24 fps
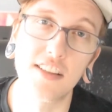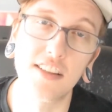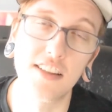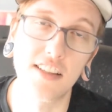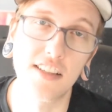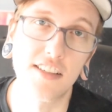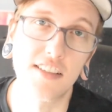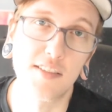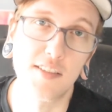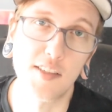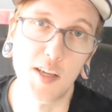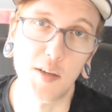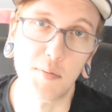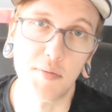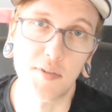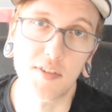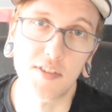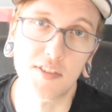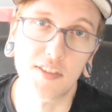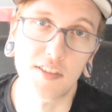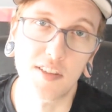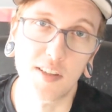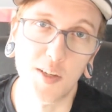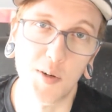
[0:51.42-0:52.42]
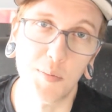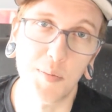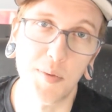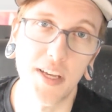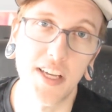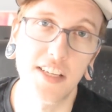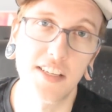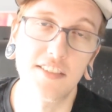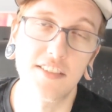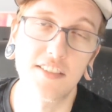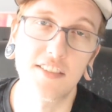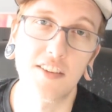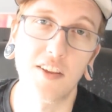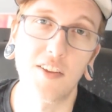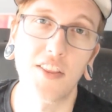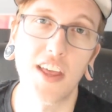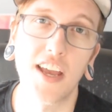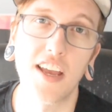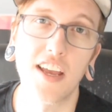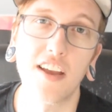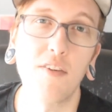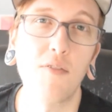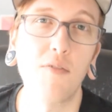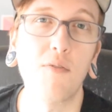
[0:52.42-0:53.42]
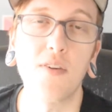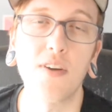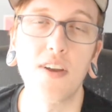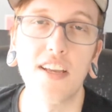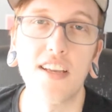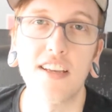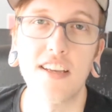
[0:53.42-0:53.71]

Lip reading: the staples a little bit so that we